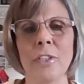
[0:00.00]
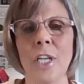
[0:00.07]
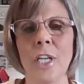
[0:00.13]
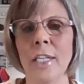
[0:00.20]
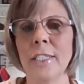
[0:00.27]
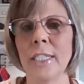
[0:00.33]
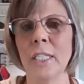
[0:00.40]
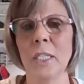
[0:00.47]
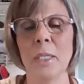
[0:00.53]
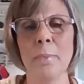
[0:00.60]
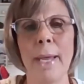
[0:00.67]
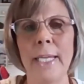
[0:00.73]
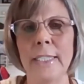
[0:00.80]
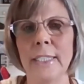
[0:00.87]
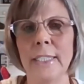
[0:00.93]
John did an
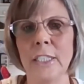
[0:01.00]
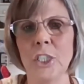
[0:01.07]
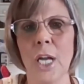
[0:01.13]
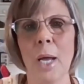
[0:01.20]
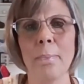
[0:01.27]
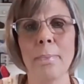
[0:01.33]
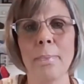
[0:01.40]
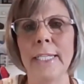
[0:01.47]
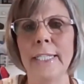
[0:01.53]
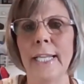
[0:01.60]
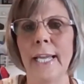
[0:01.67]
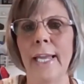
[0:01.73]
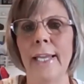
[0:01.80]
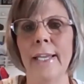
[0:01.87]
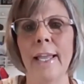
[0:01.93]
amazing job
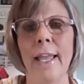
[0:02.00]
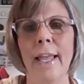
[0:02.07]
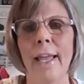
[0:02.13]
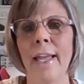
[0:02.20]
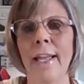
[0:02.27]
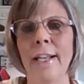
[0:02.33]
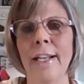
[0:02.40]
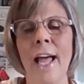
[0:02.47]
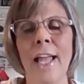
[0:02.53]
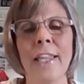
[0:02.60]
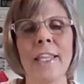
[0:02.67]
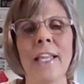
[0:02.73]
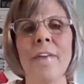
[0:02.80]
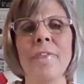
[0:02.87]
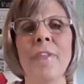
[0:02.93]
Monday, and I
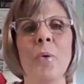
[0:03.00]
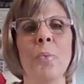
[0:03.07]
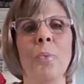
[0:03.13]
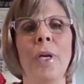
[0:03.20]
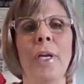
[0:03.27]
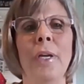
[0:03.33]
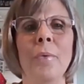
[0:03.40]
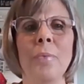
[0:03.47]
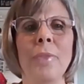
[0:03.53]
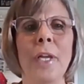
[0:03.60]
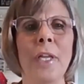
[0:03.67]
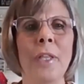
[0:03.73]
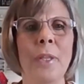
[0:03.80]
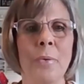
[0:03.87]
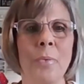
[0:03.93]
love that
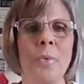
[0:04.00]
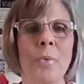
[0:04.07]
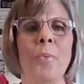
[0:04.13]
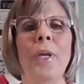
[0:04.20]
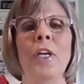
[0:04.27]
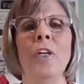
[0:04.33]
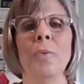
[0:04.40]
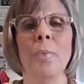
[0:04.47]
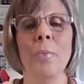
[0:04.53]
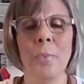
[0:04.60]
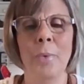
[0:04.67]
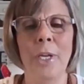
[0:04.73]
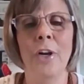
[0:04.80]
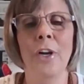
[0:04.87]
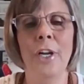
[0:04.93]

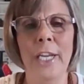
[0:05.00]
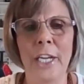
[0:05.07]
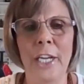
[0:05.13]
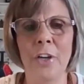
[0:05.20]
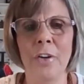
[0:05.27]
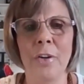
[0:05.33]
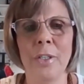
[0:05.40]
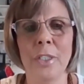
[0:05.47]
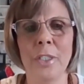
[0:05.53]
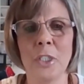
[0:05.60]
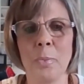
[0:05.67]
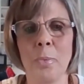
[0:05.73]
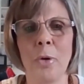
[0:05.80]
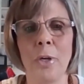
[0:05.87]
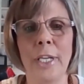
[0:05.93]
we are here
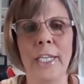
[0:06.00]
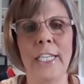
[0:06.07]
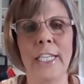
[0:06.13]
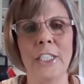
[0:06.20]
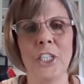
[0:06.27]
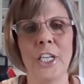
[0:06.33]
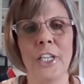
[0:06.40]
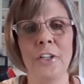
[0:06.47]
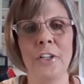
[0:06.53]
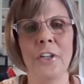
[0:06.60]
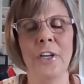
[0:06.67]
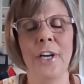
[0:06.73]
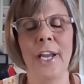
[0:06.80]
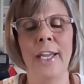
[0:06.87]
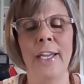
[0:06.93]
supporting each
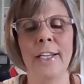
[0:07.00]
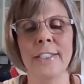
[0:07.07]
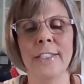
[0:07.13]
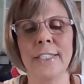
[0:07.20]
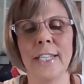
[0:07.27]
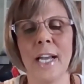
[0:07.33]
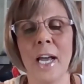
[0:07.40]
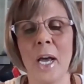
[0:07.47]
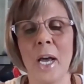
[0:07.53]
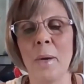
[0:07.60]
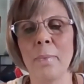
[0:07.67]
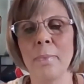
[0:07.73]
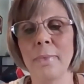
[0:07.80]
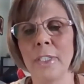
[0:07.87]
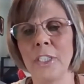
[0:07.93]
other and
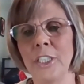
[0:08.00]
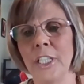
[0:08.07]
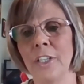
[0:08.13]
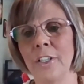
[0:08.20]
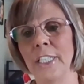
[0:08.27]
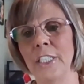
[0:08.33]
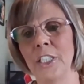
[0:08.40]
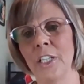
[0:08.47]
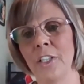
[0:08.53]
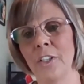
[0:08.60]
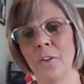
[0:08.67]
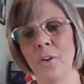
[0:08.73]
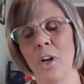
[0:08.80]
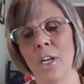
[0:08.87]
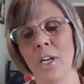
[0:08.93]
cheering each
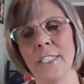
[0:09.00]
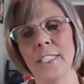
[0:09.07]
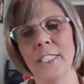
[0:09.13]
other on.